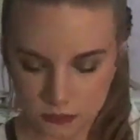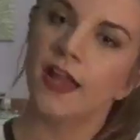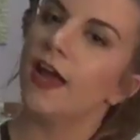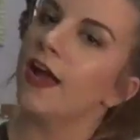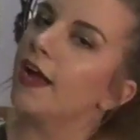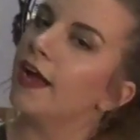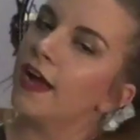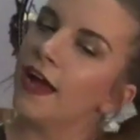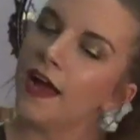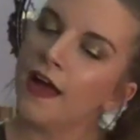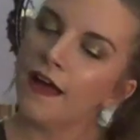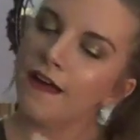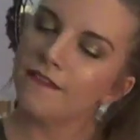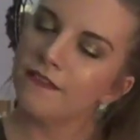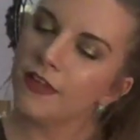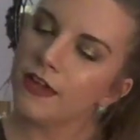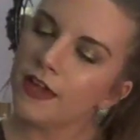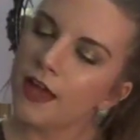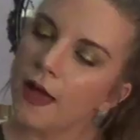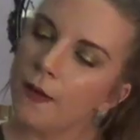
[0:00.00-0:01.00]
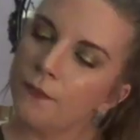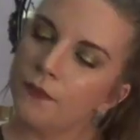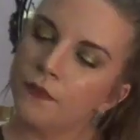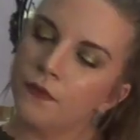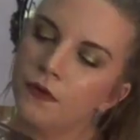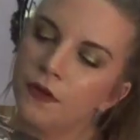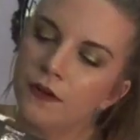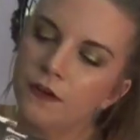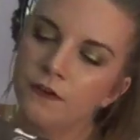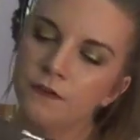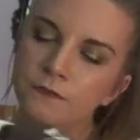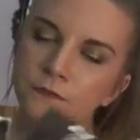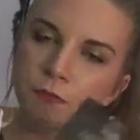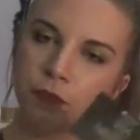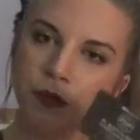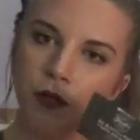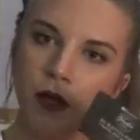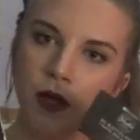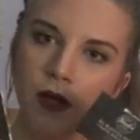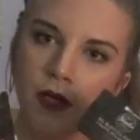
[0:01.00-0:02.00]
I have a couple of
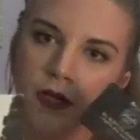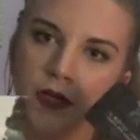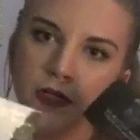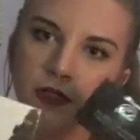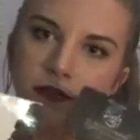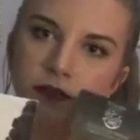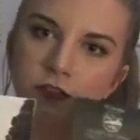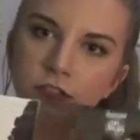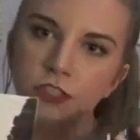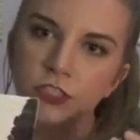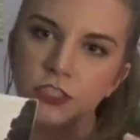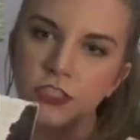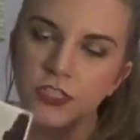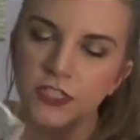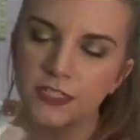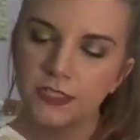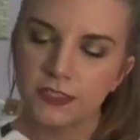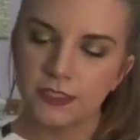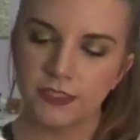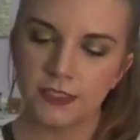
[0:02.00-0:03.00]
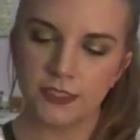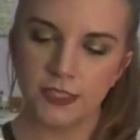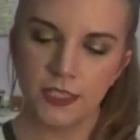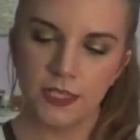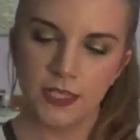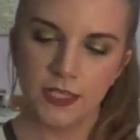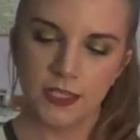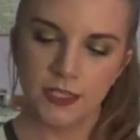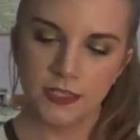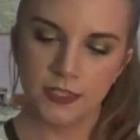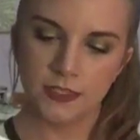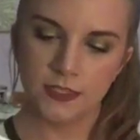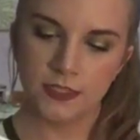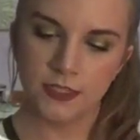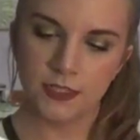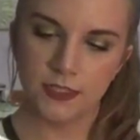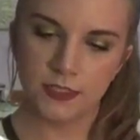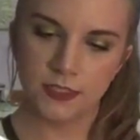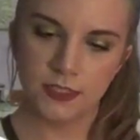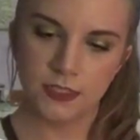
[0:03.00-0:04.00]
blotting sheets. This
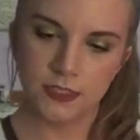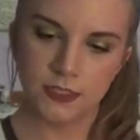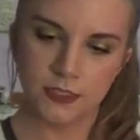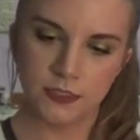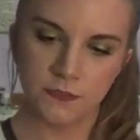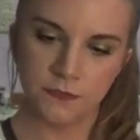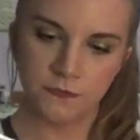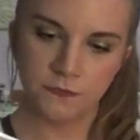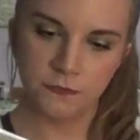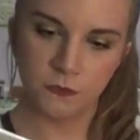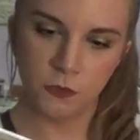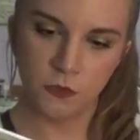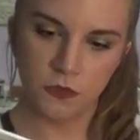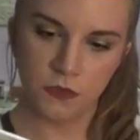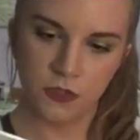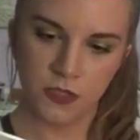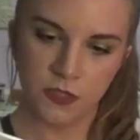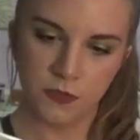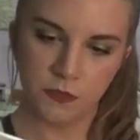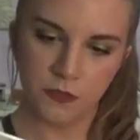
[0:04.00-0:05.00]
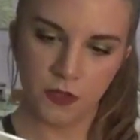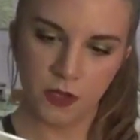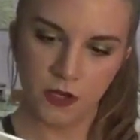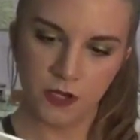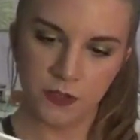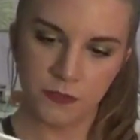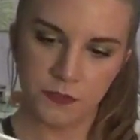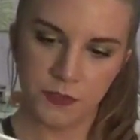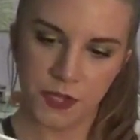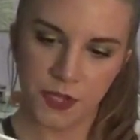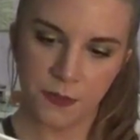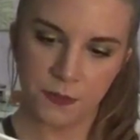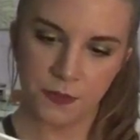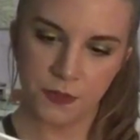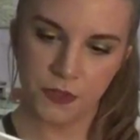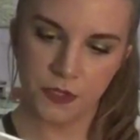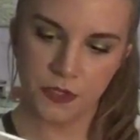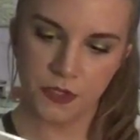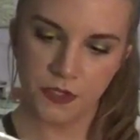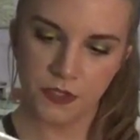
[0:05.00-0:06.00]
is the Sephora blotting
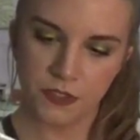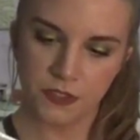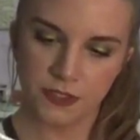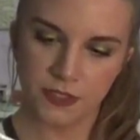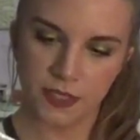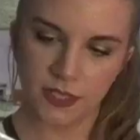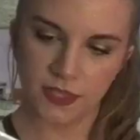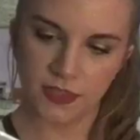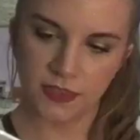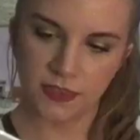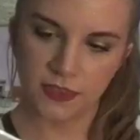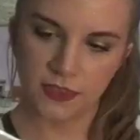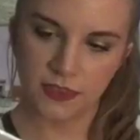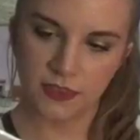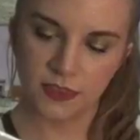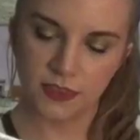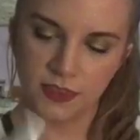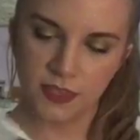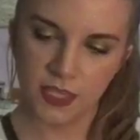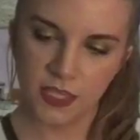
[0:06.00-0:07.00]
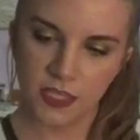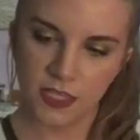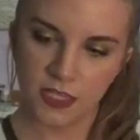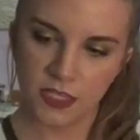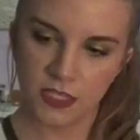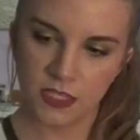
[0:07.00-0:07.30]
papers, I think